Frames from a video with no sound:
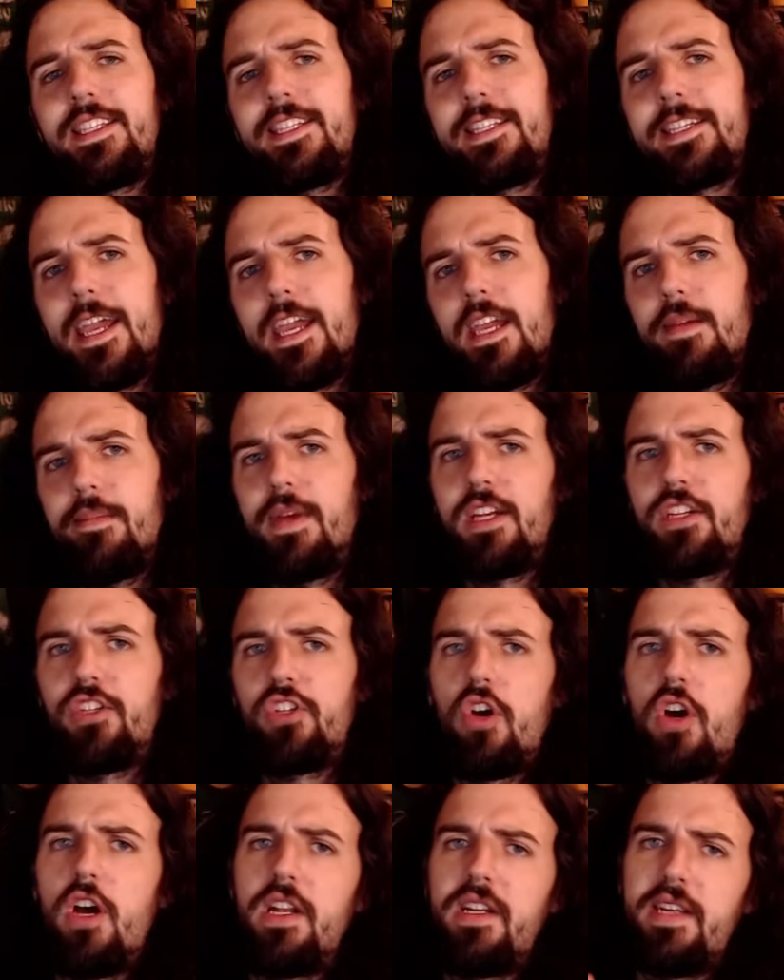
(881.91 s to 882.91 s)
skate makes
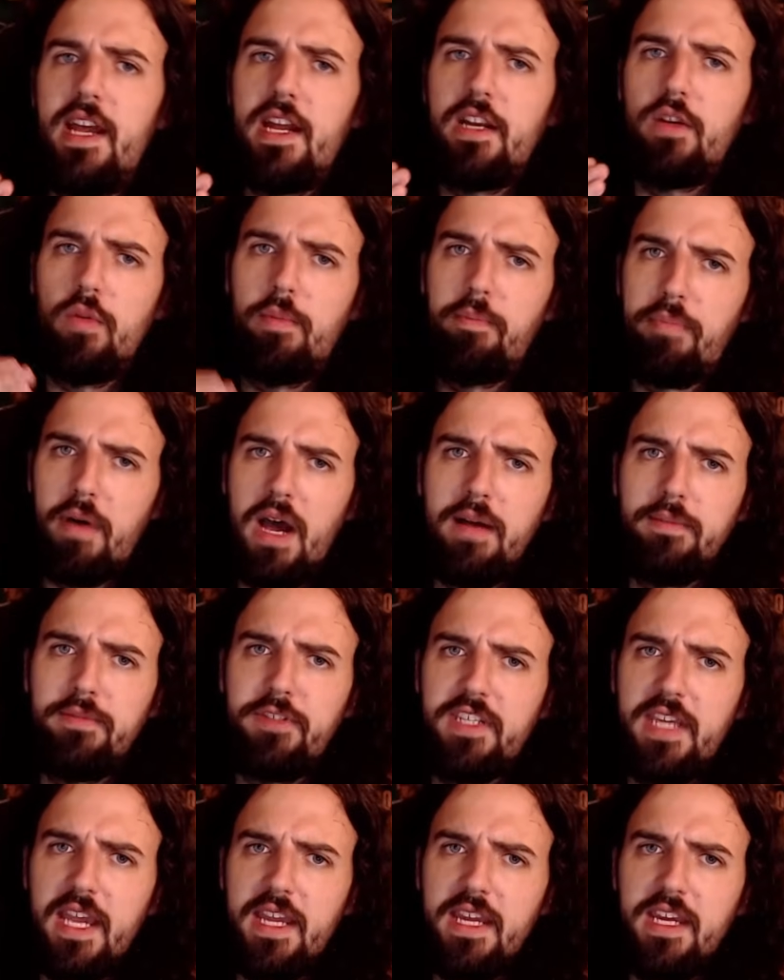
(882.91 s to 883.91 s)
contact with Bob's
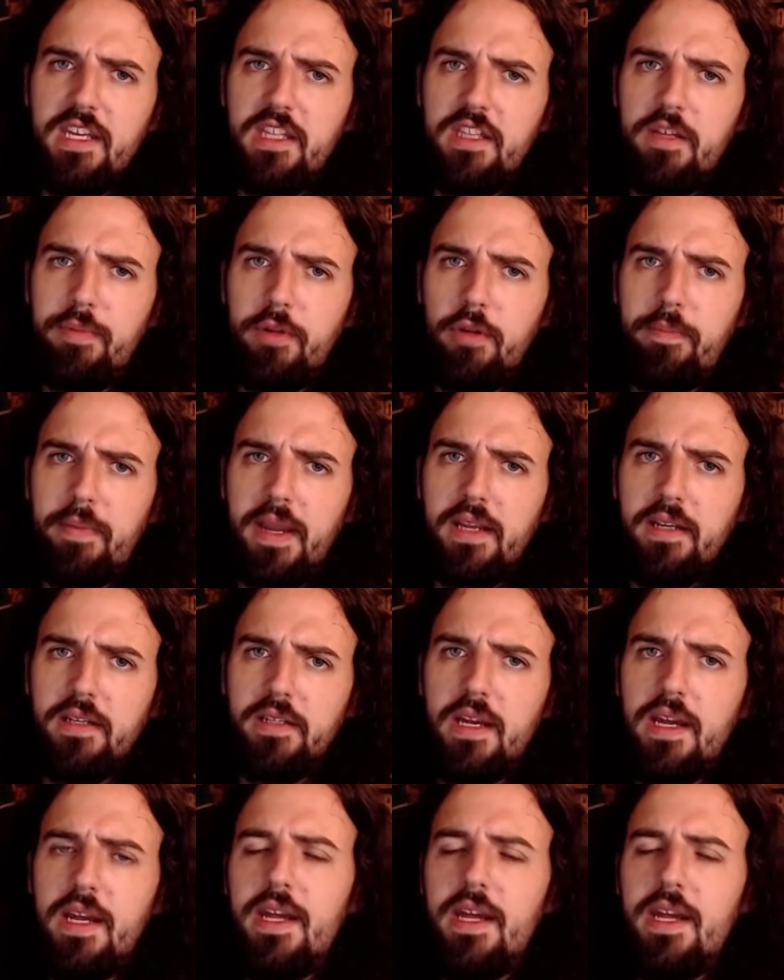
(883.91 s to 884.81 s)
skate in the blue paint.